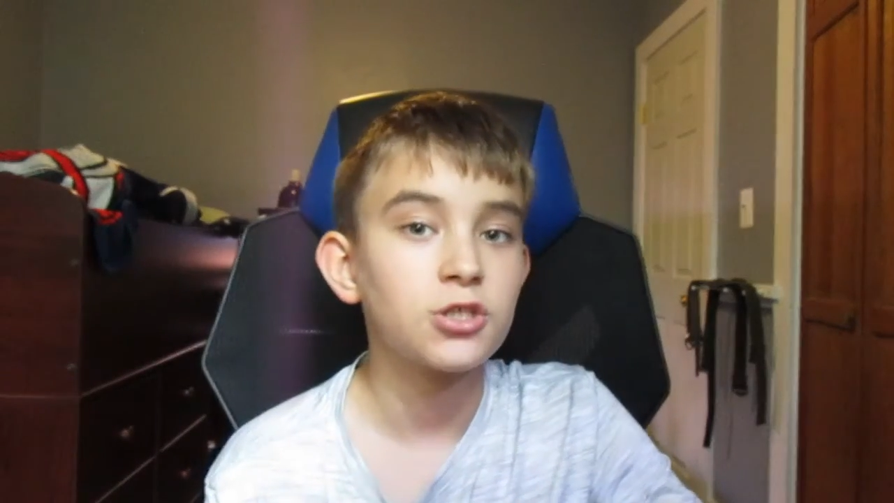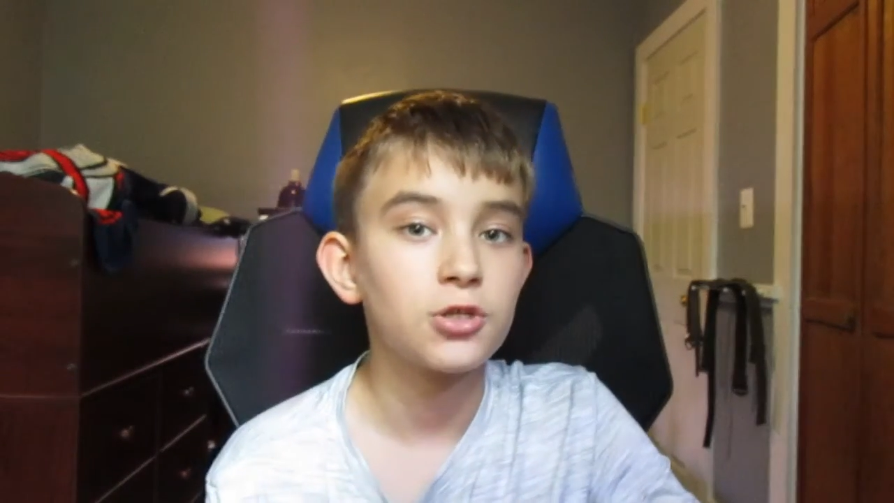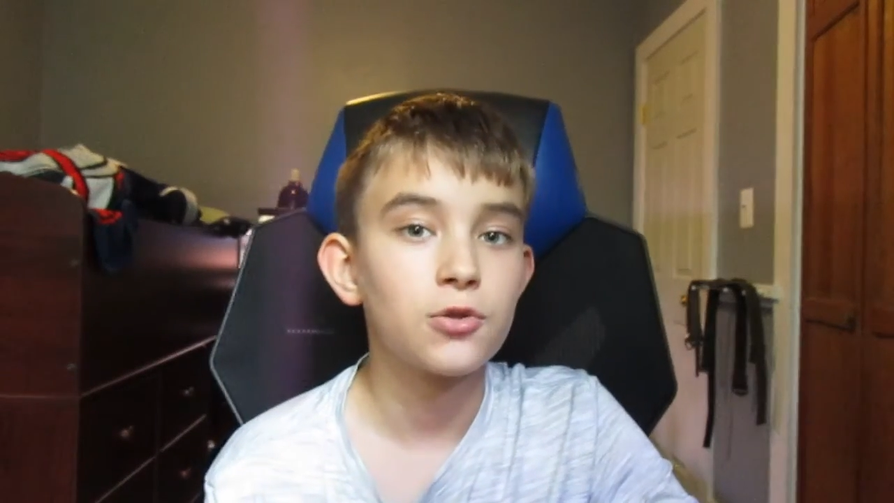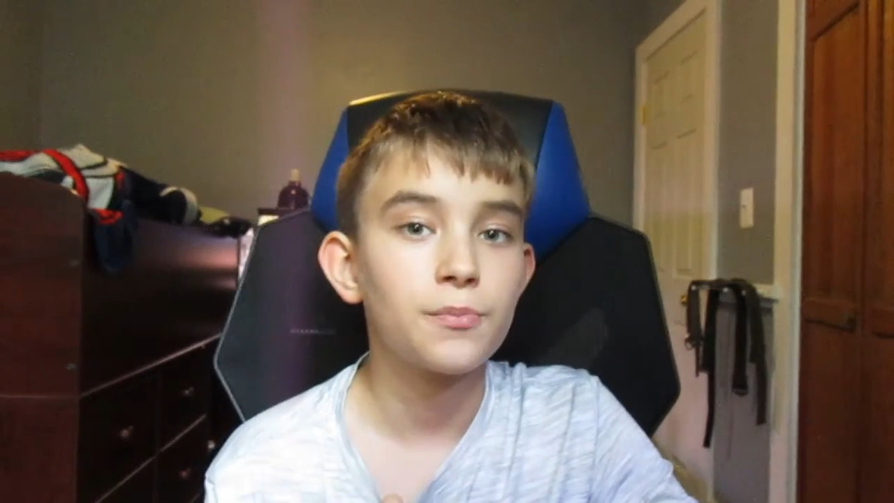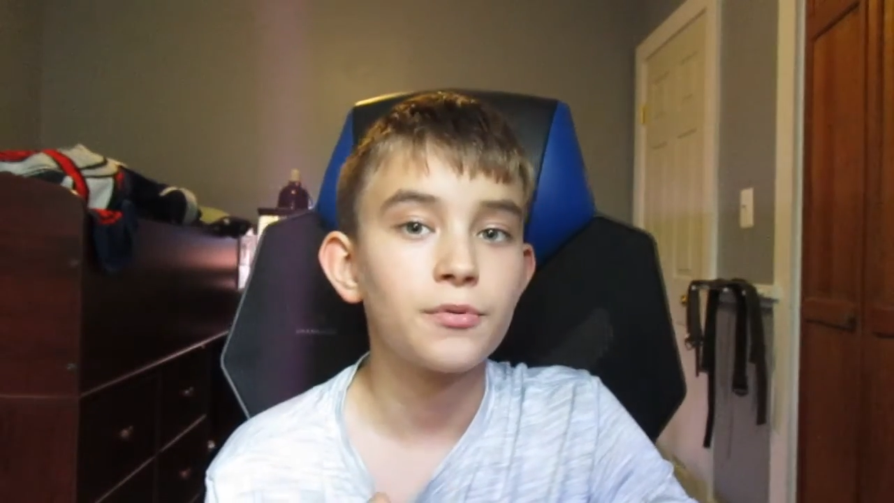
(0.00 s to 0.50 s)
to
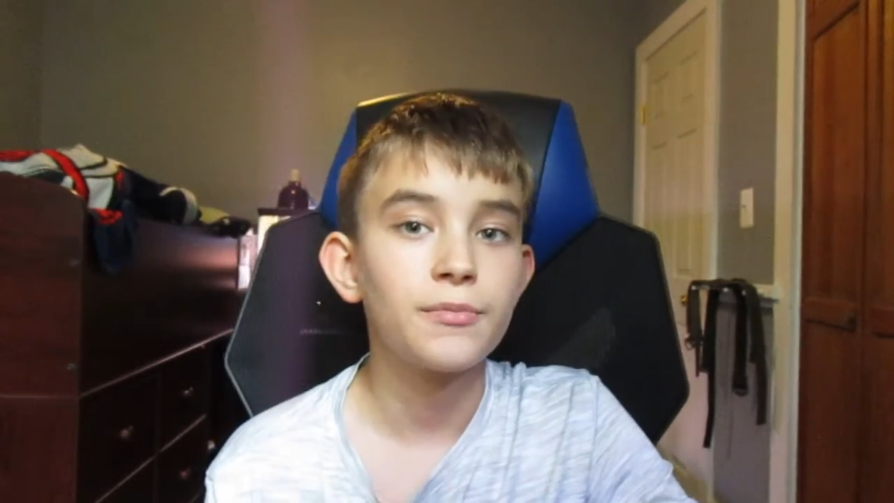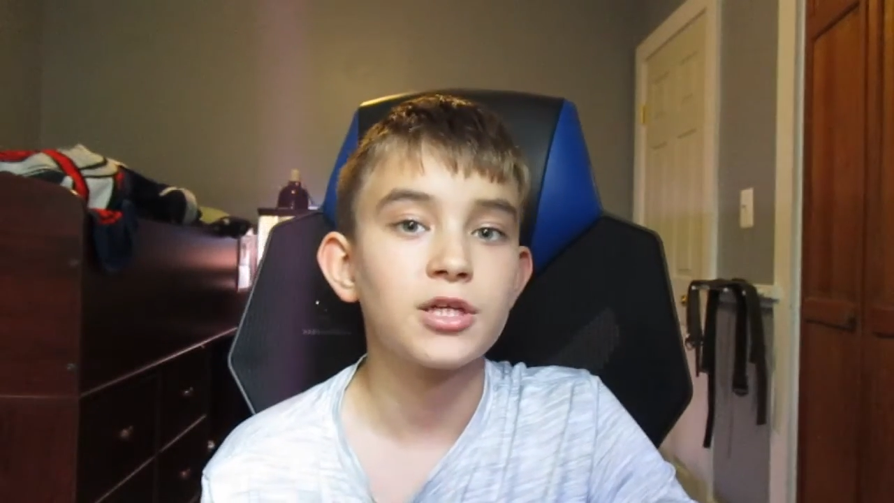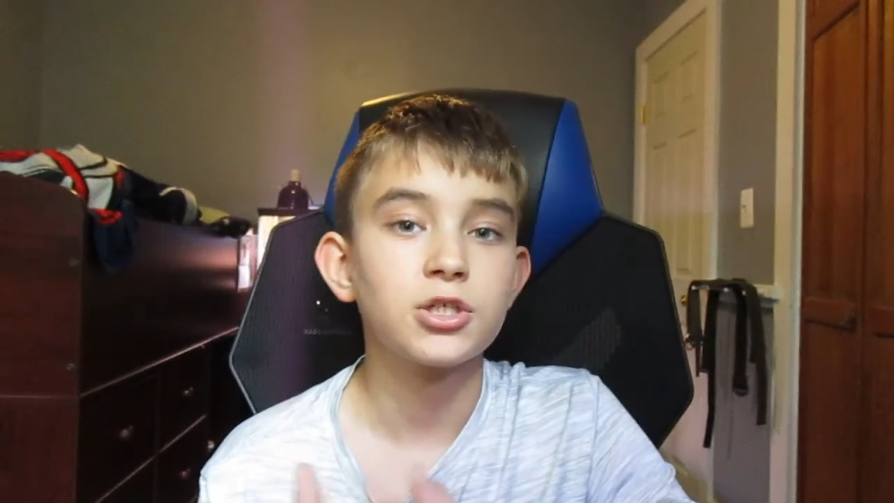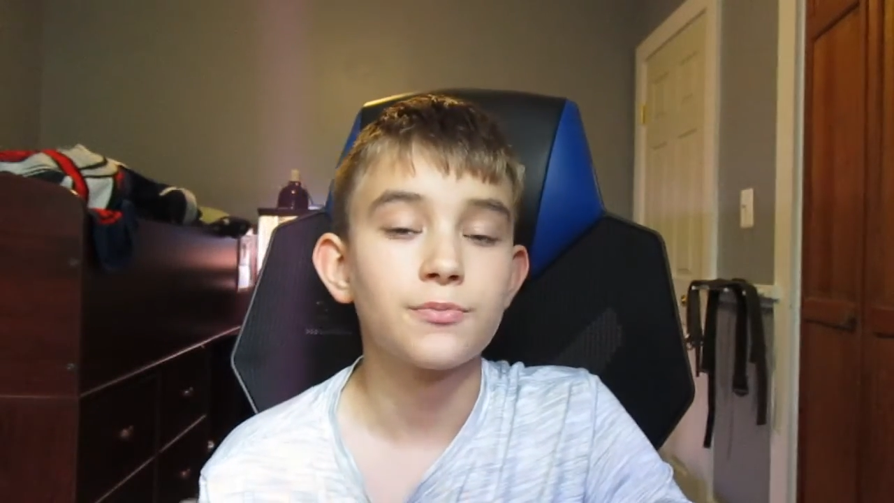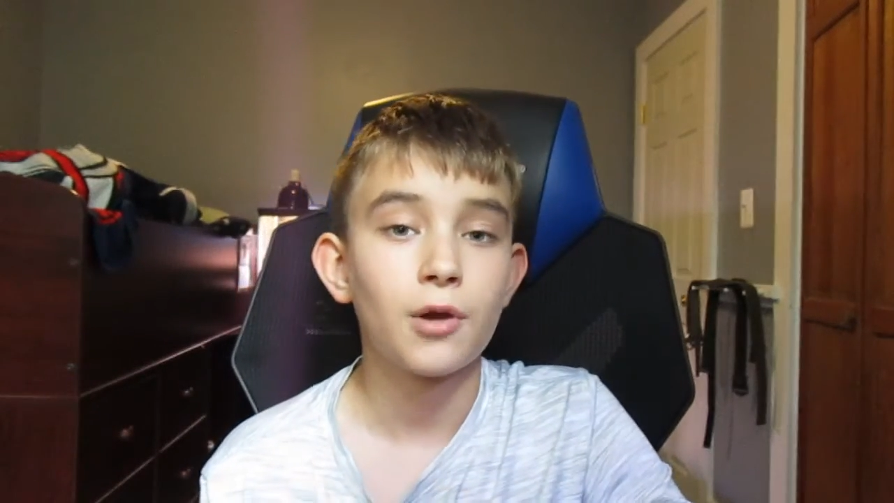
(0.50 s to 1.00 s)
do the
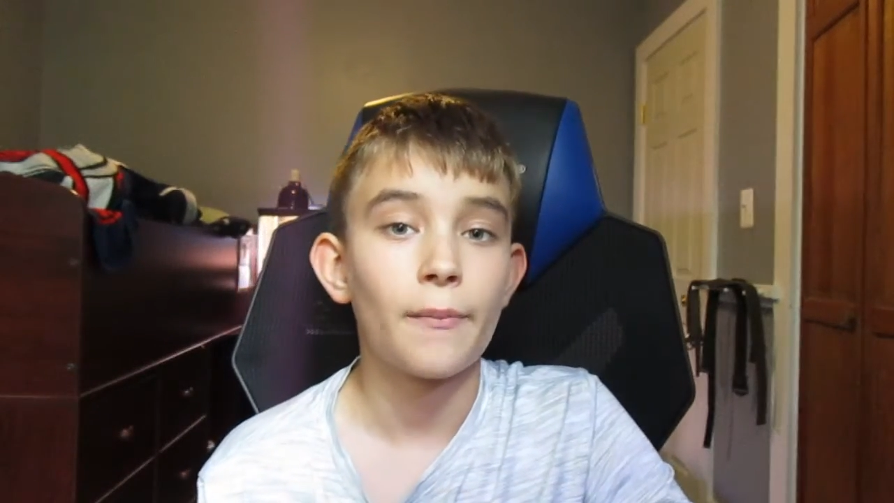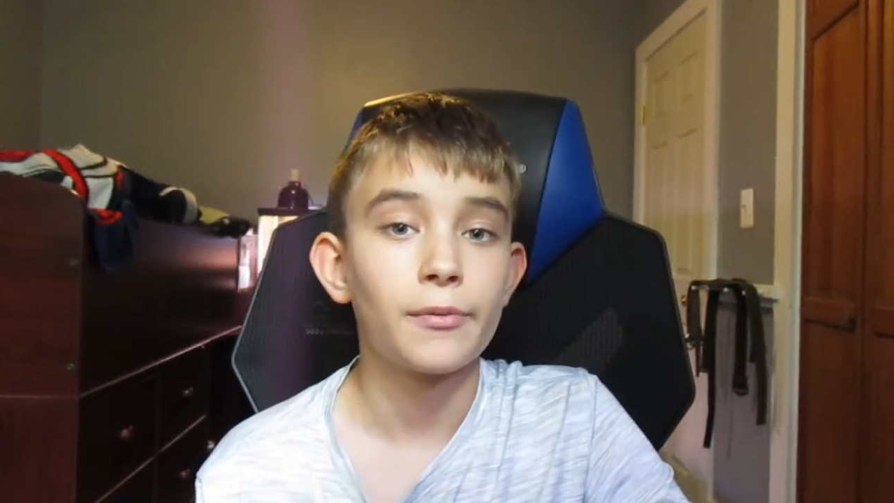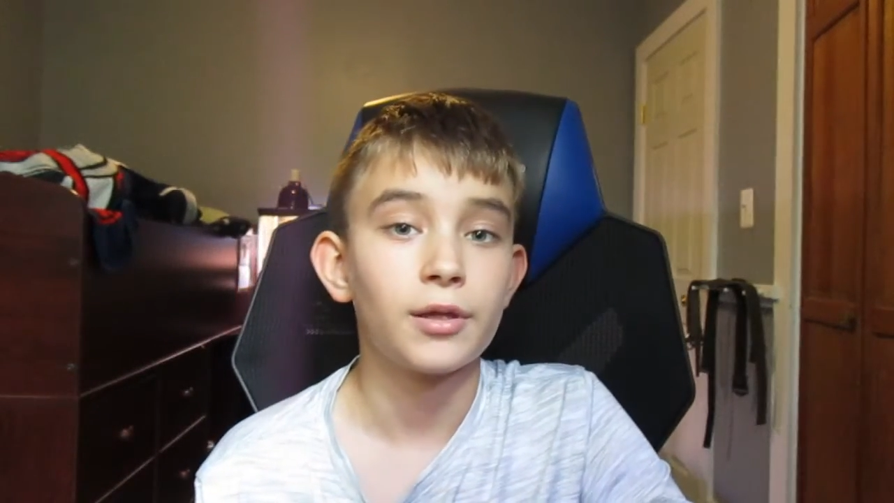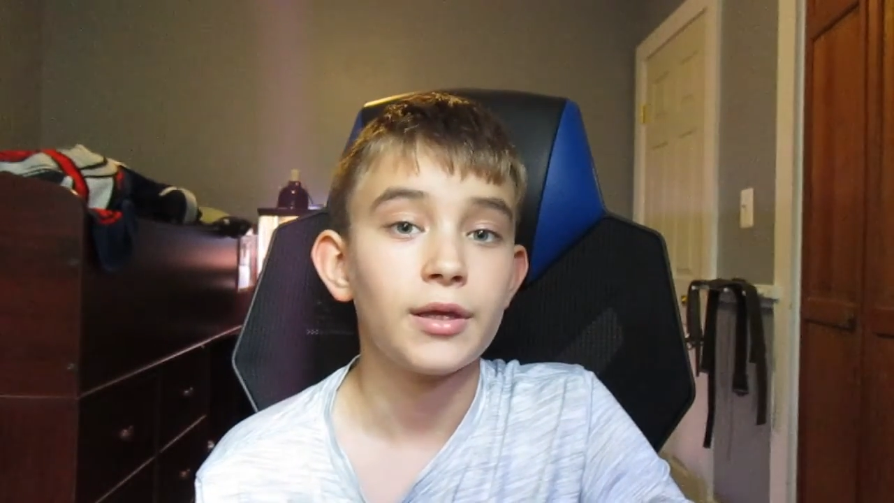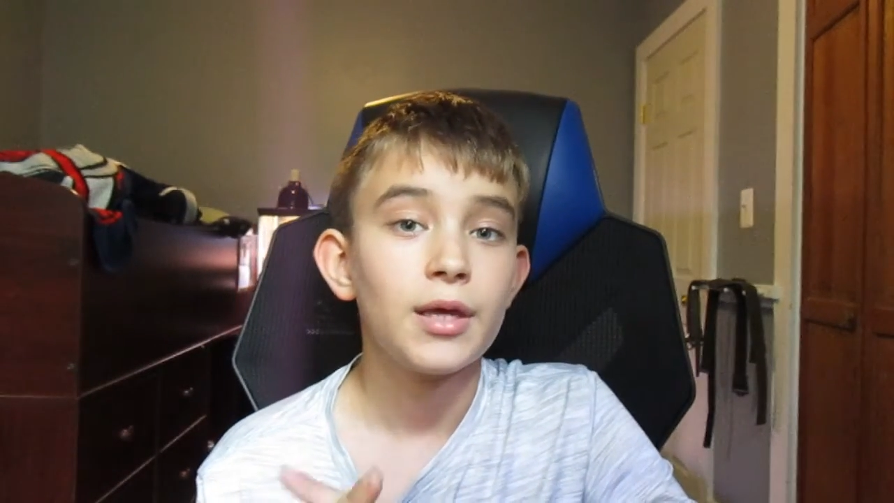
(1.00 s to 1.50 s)
brumation
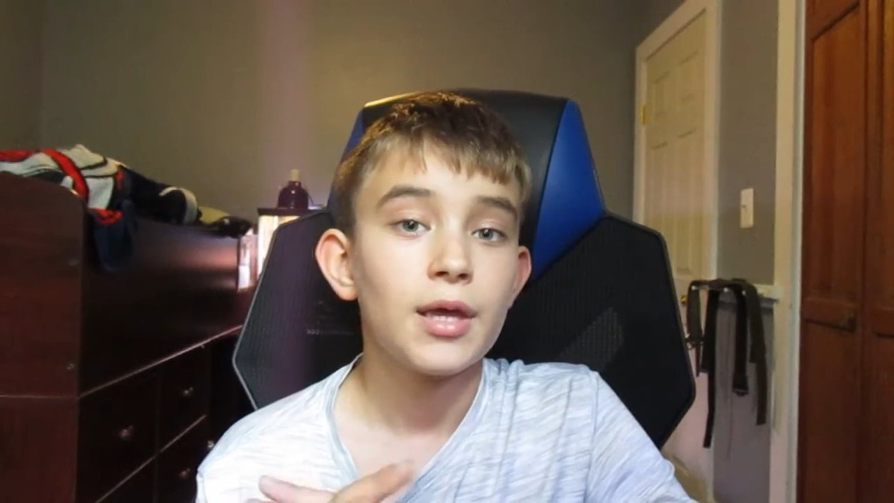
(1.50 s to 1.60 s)
properly.